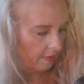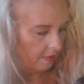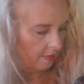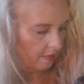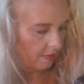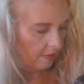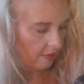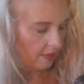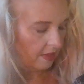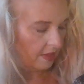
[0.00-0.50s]

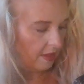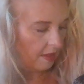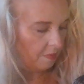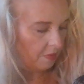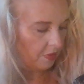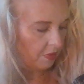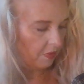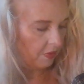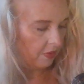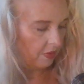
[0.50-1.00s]
The
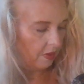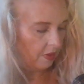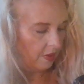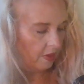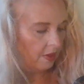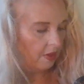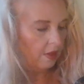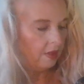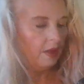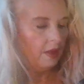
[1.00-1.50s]
Camel.
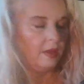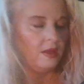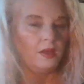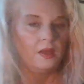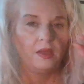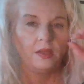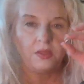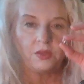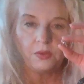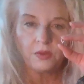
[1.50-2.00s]

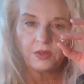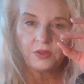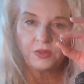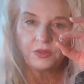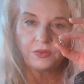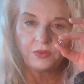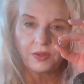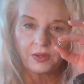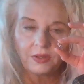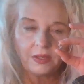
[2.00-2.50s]
You can do
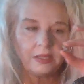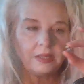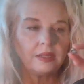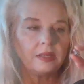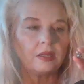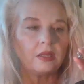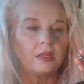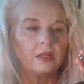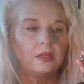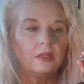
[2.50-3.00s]
very
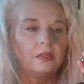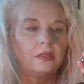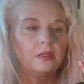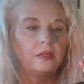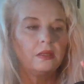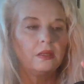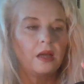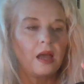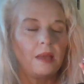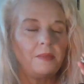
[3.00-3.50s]
little.
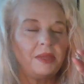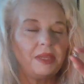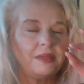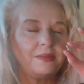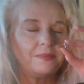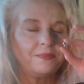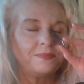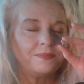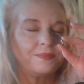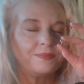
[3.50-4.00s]
I
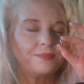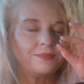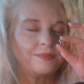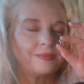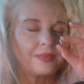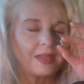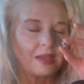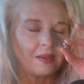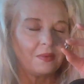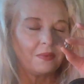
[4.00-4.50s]
mean,
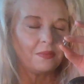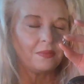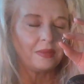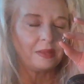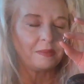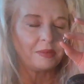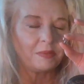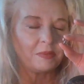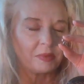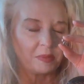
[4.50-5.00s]
let
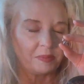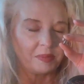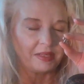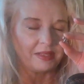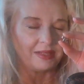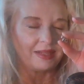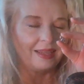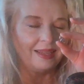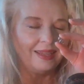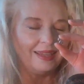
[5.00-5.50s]
me repeat
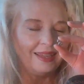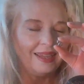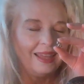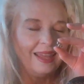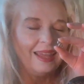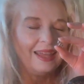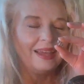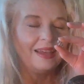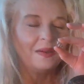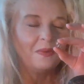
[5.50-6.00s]

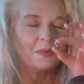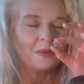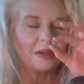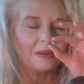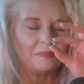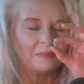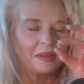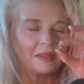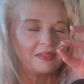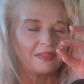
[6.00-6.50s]
what
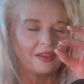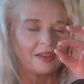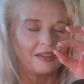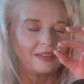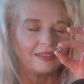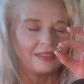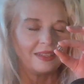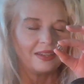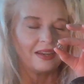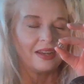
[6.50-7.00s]
my thought
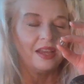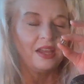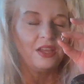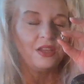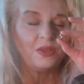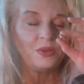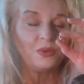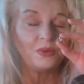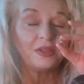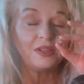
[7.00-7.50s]
is here.
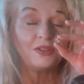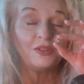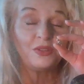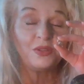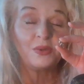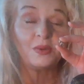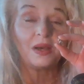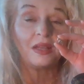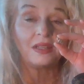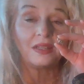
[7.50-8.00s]
You can
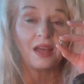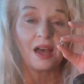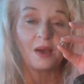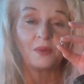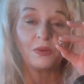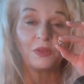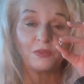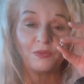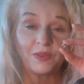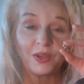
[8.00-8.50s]
do a lot
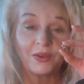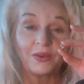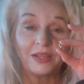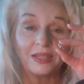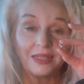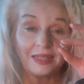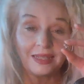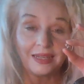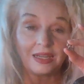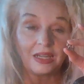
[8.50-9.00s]
with very
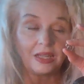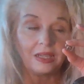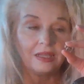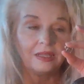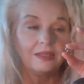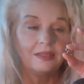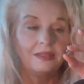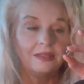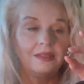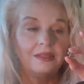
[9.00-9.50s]
little.
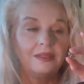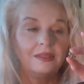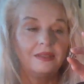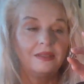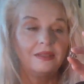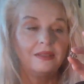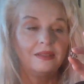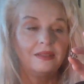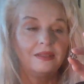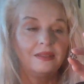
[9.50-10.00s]

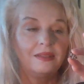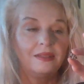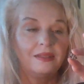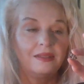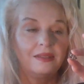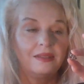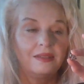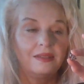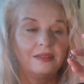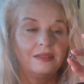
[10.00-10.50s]

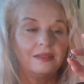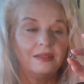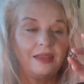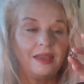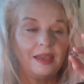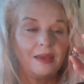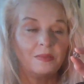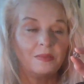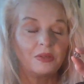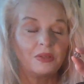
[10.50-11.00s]
The
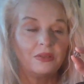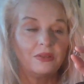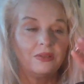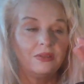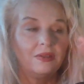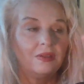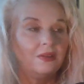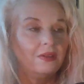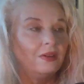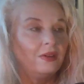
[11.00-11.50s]
Camel.
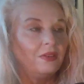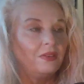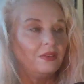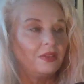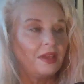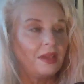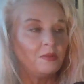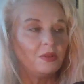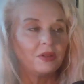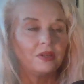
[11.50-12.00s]
The
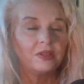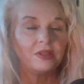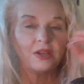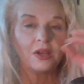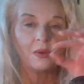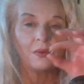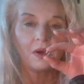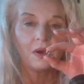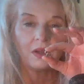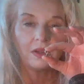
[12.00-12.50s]
camel can
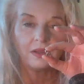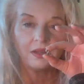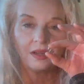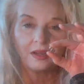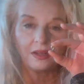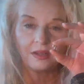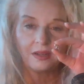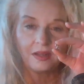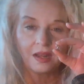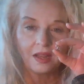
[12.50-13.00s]
go on and
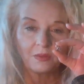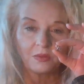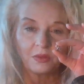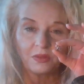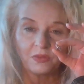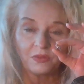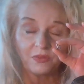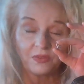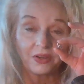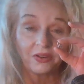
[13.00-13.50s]
on and on with
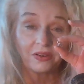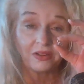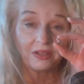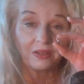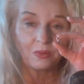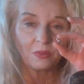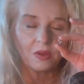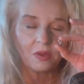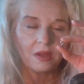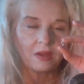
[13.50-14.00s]
very little
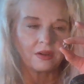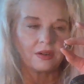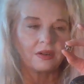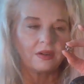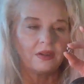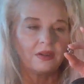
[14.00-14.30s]
water.